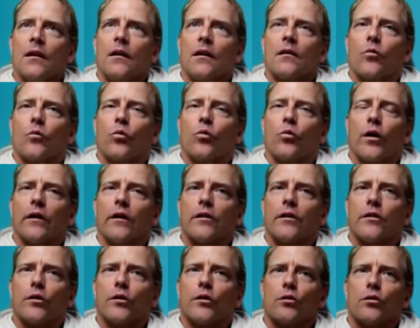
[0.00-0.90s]
where
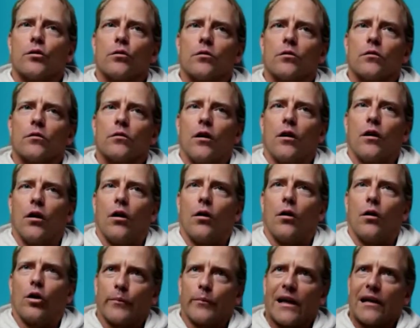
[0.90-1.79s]
you
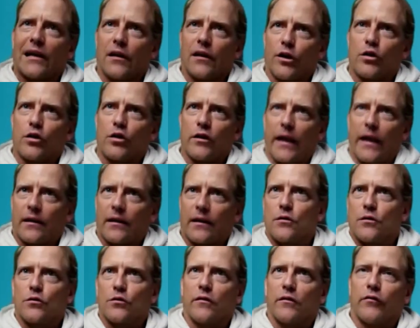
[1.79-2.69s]
automatically connect
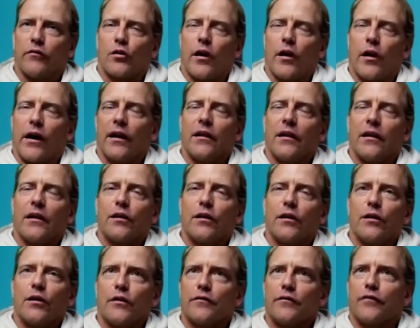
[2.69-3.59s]
to a variety
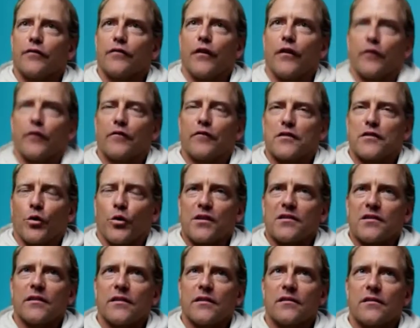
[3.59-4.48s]
of source
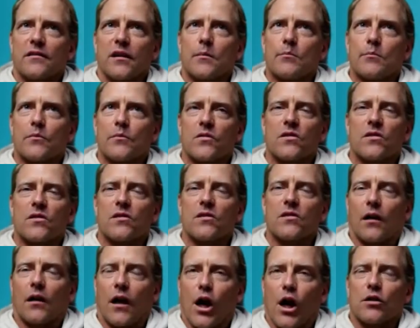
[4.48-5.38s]
systems,
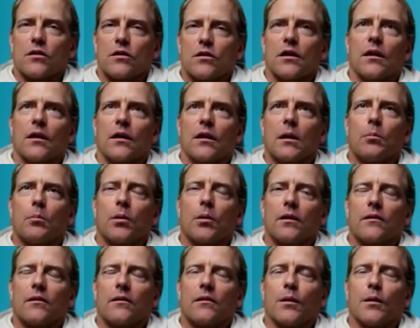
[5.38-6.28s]
accounting,
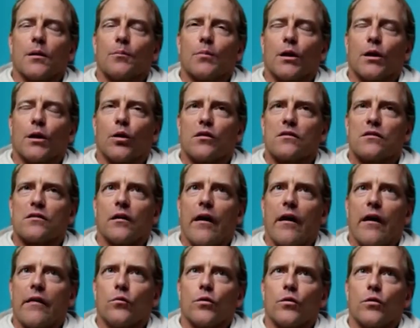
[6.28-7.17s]
but also
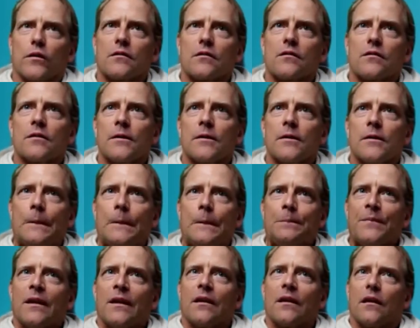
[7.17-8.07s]
other ones.
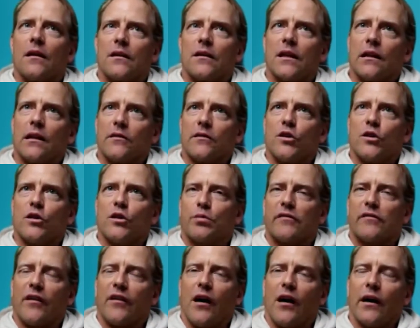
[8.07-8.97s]
And then you're
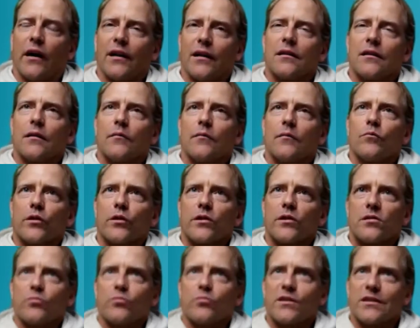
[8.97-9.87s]
providing them
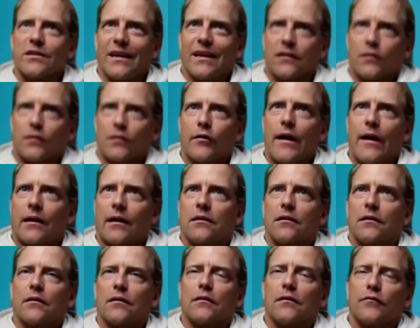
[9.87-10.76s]
with
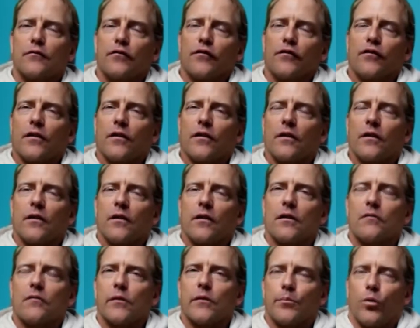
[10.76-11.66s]
interactive
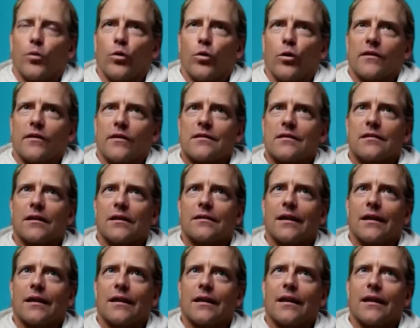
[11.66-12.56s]
reports
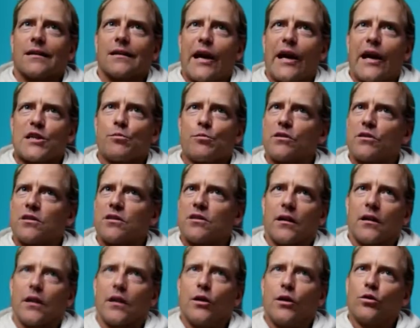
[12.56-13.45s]
and dashboards.
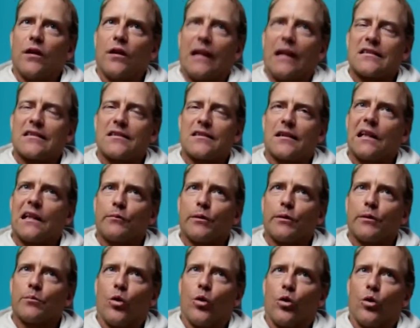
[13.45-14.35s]
Can you tell us a little
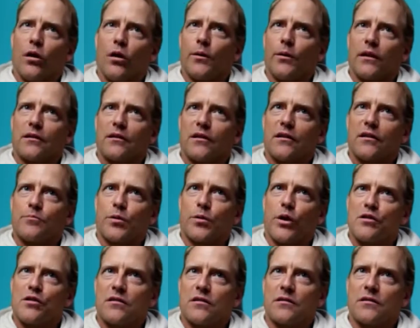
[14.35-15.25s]
bit more about this
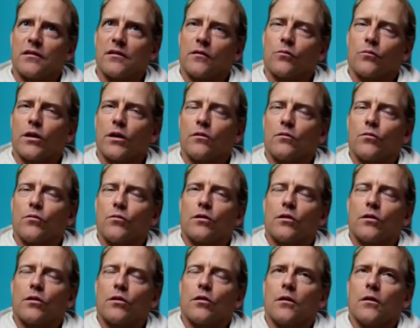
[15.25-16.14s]
process and what
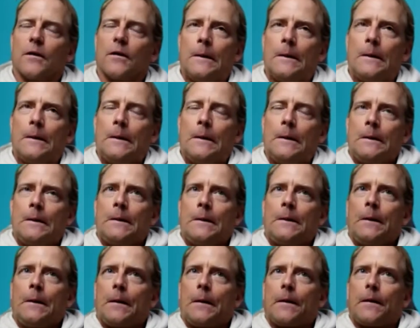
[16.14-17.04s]
your
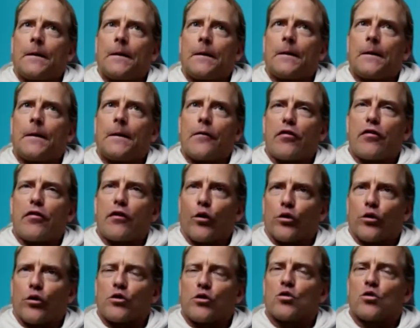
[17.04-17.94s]

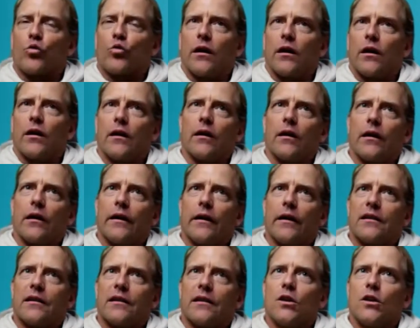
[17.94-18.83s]
thoughts were
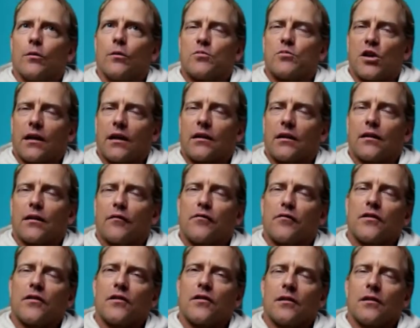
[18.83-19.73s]
and the
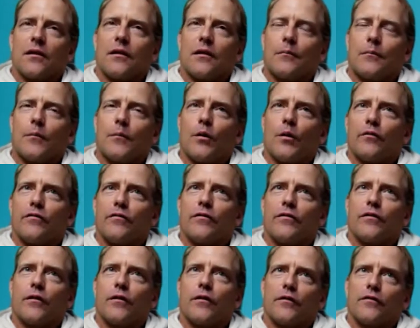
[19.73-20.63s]
objectives of
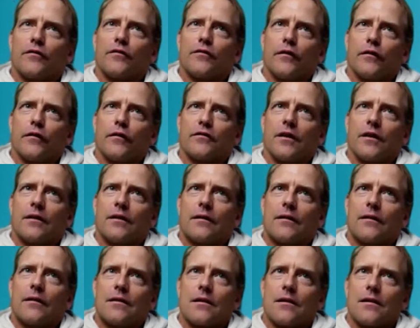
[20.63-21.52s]

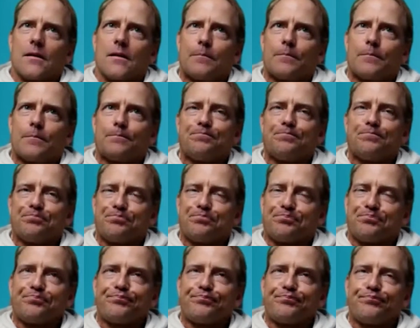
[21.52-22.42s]
that
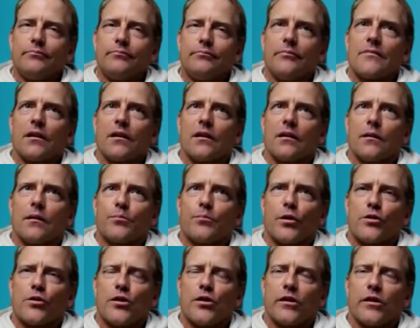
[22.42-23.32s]

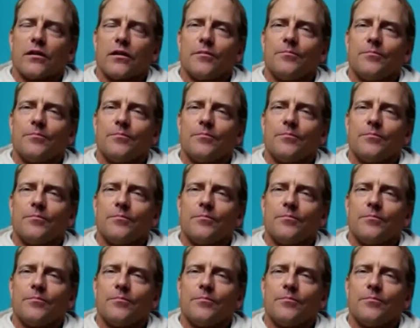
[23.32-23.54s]
project?